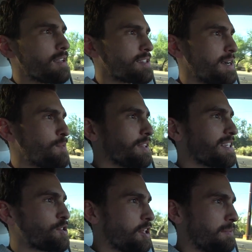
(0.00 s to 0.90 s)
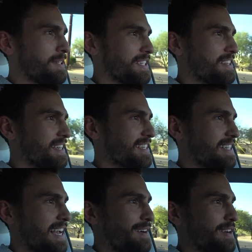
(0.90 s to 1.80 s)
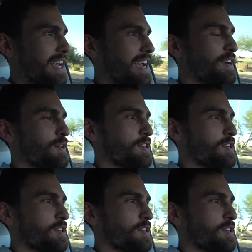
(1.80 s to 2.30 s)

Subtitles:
someone legitimately thinks I have an anger